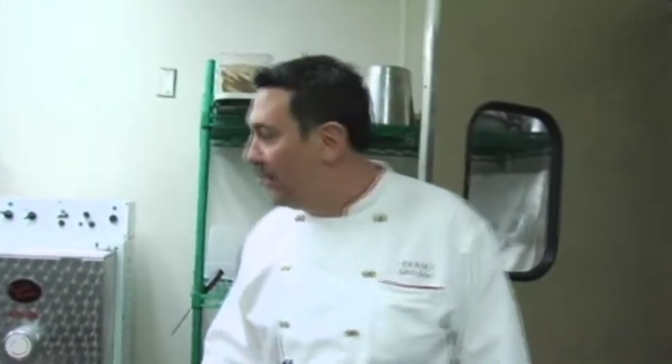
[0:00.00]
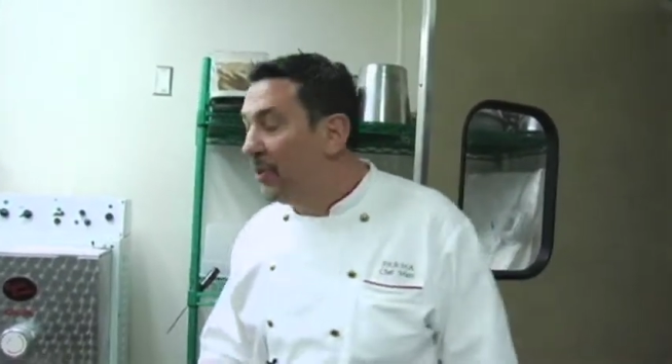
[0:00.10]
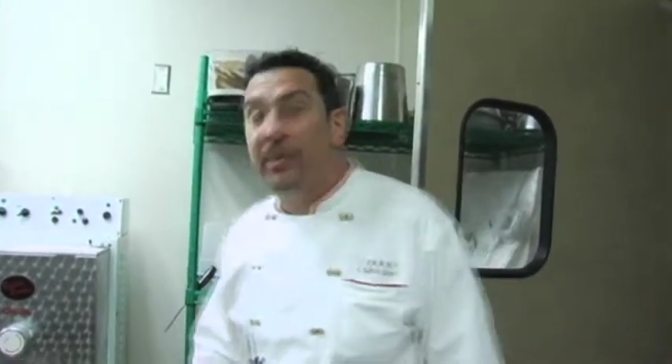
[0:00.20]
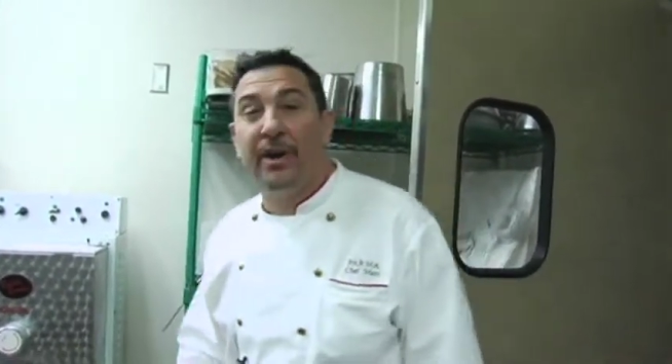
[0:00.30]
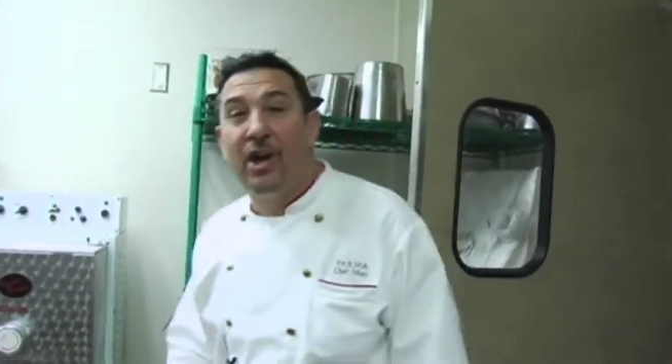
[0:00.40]

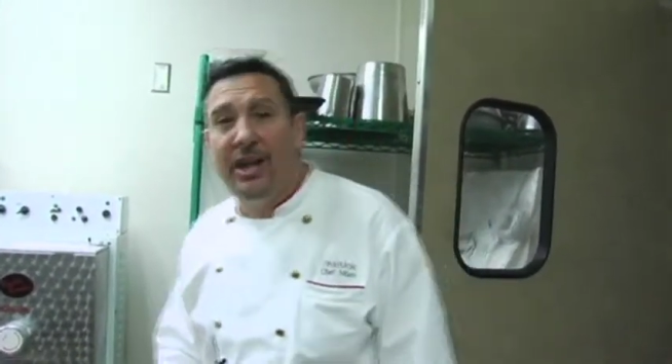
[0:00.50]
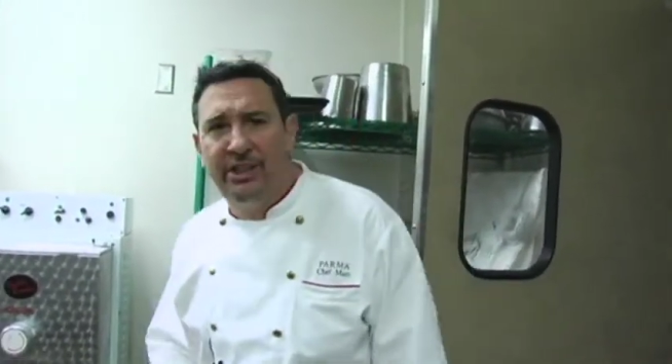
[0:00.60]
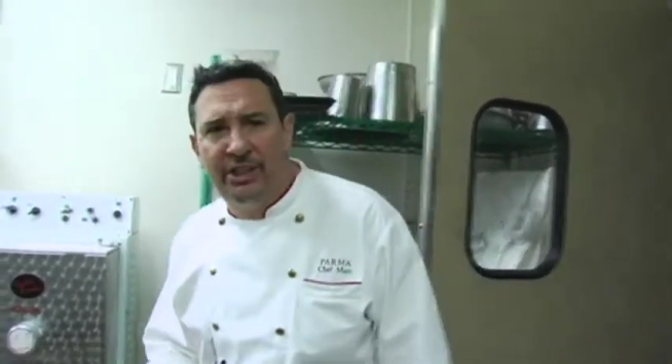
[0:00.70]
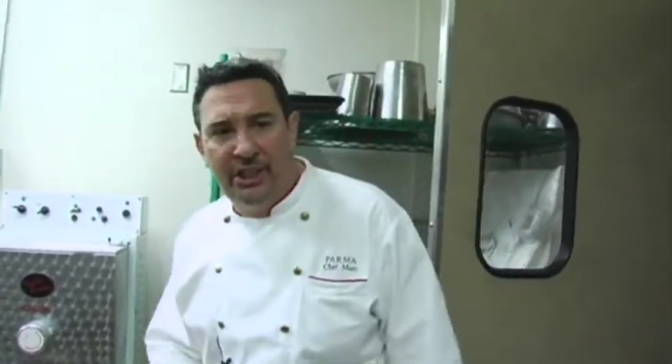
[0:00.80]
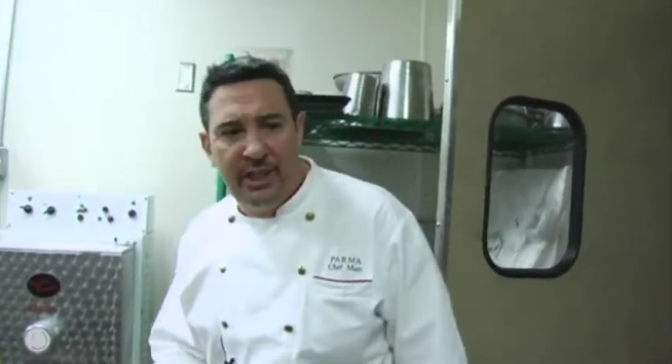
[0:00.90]
with
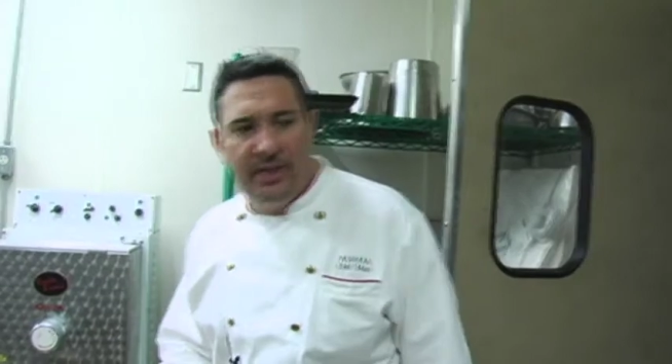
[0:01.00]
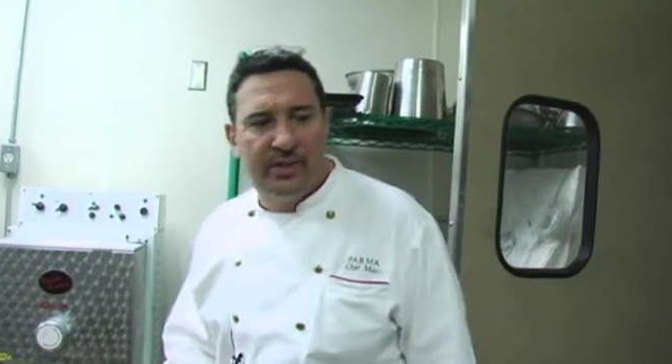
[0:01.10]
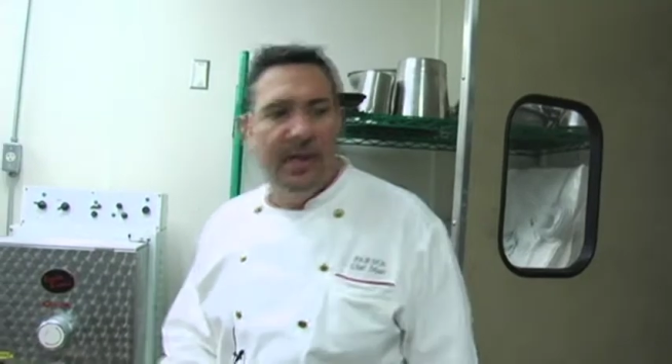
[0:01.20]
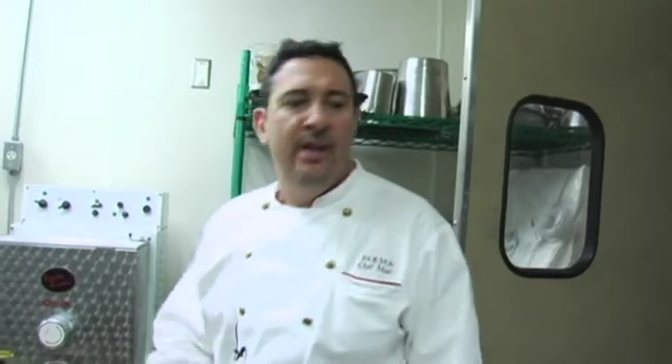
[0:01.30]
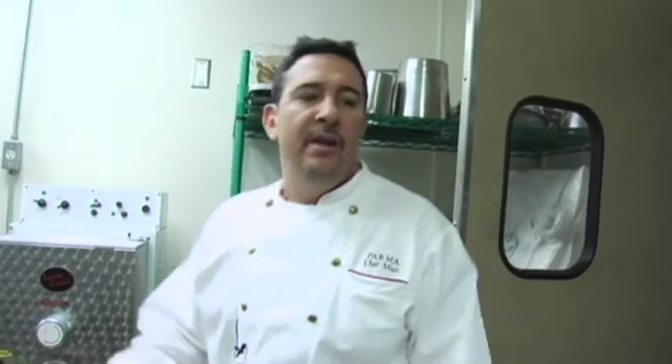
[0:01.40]
ricotta
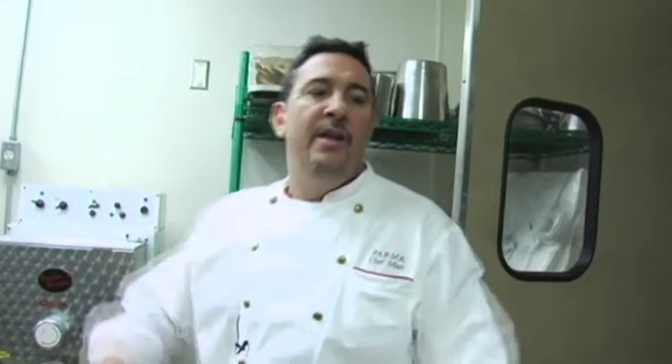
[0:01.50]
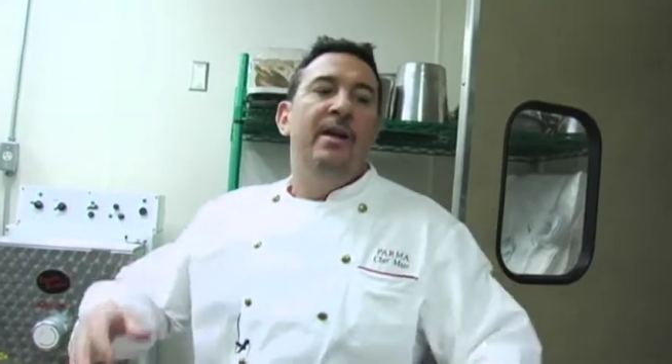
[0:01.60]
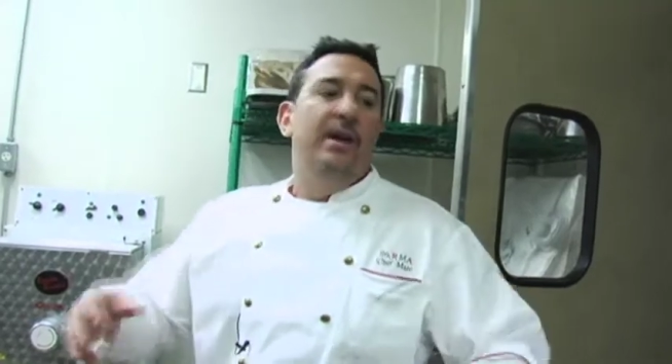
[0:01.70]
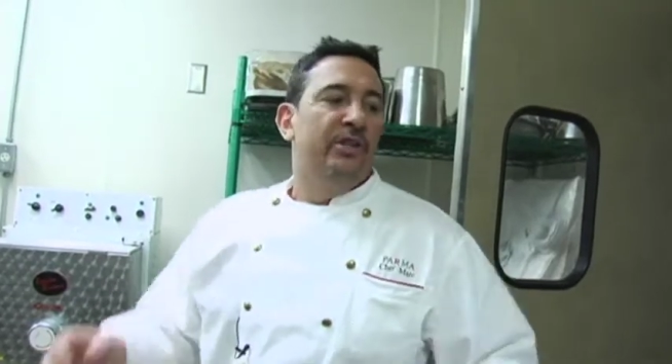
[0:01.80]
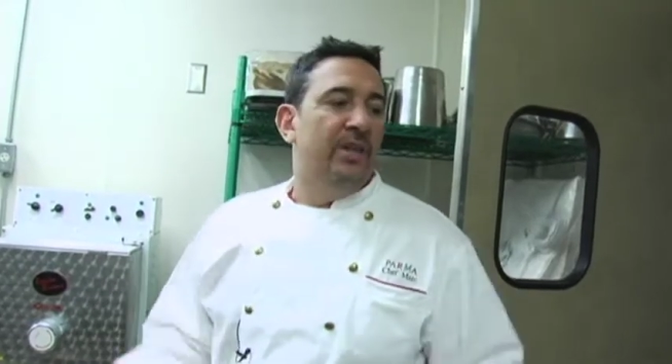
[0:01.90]
cheese,
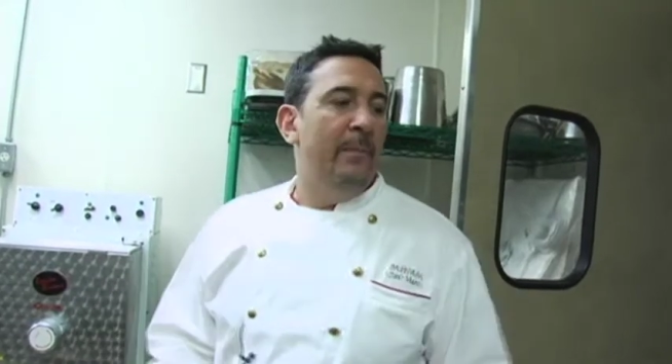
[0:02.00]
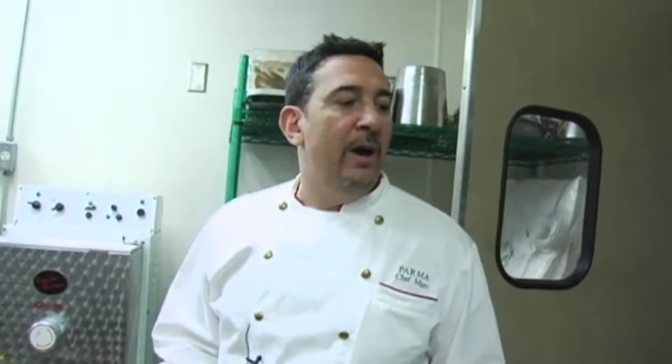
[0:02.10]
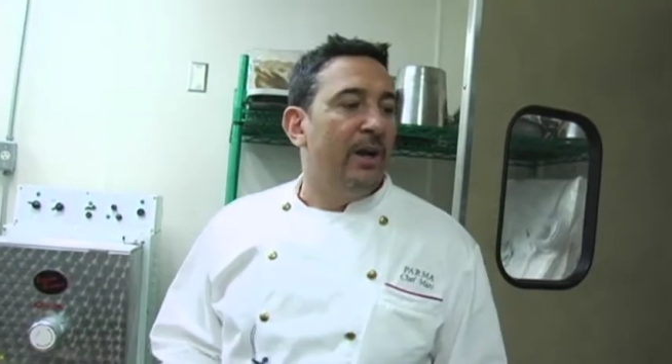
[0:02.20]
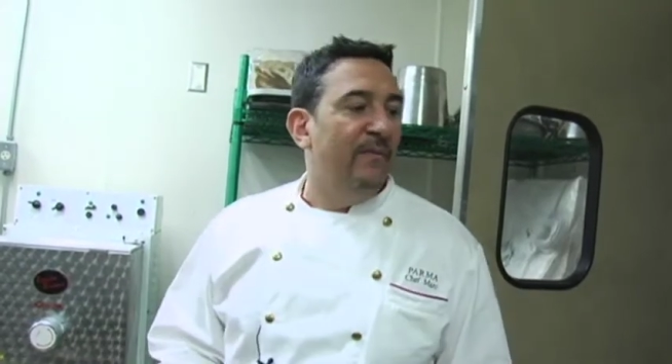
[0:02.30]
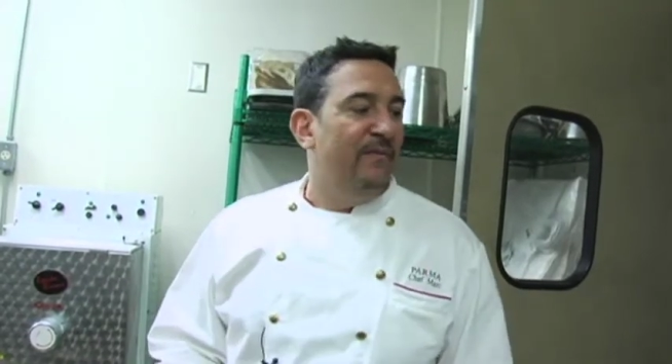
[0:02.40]
some
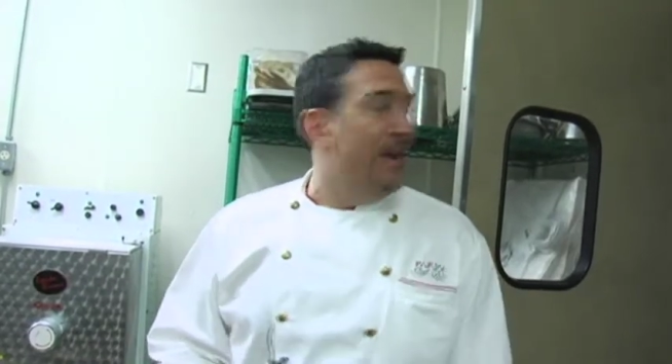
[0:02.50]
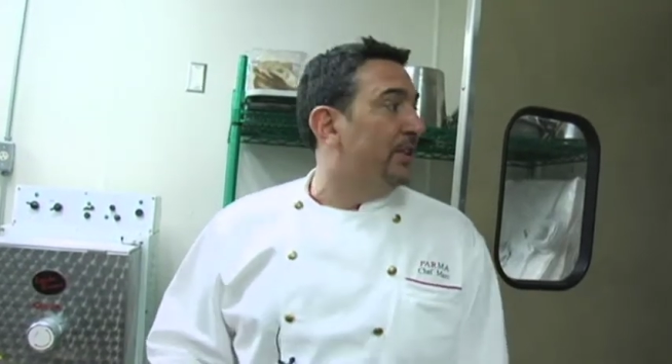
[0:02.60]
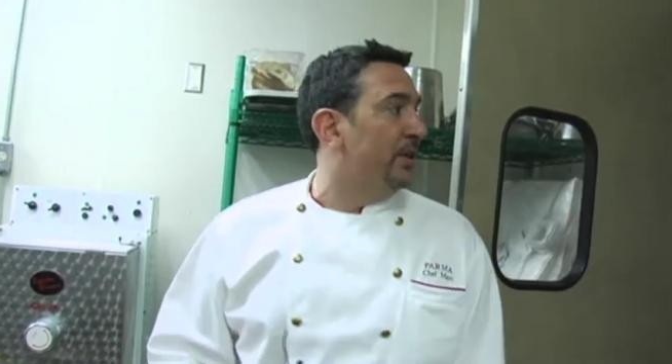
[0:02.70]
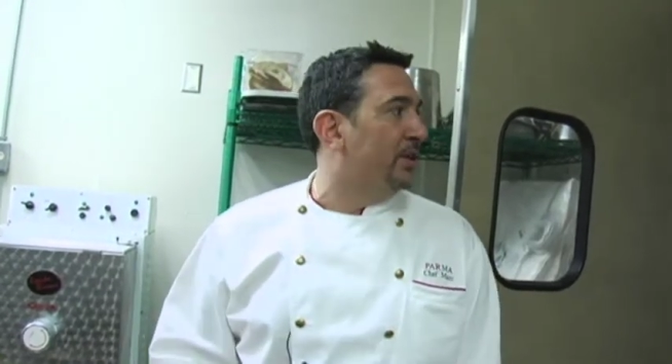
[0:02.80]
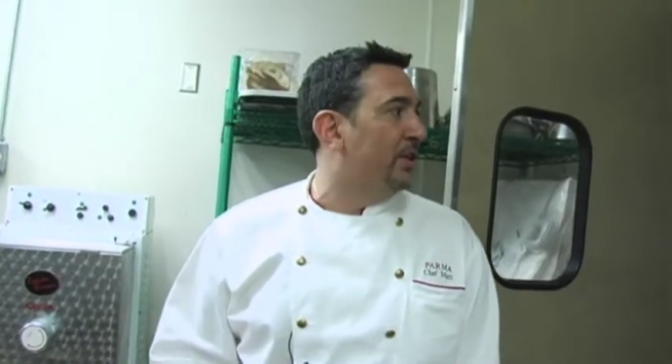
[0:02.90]

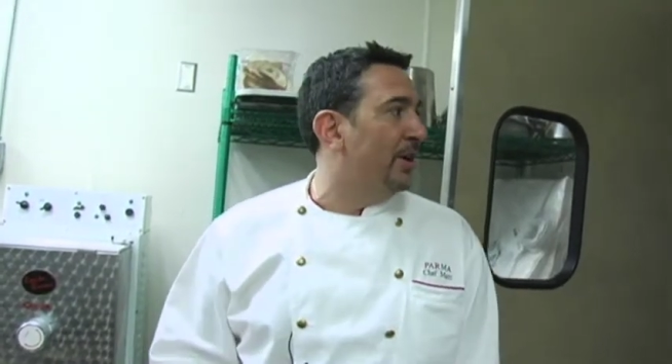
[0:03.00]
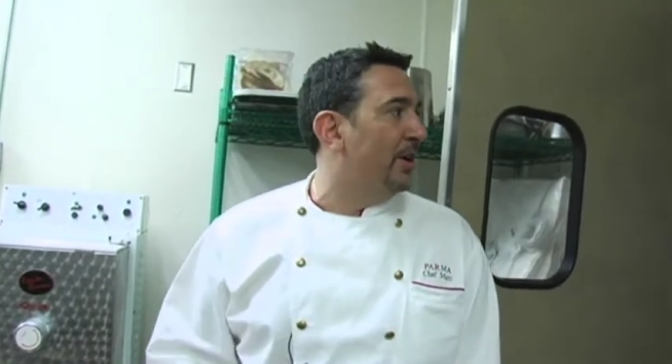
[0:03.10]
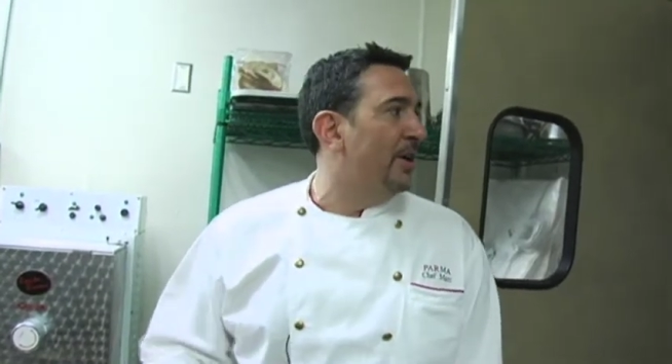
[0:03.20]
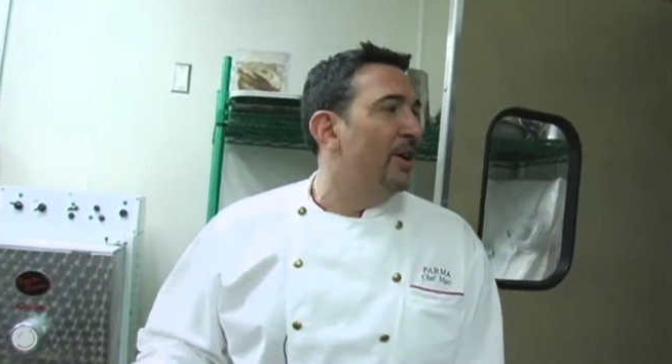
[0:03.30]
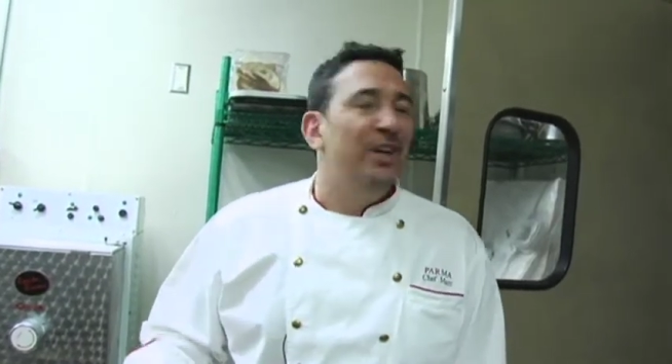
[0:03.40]
confectioner's sugar,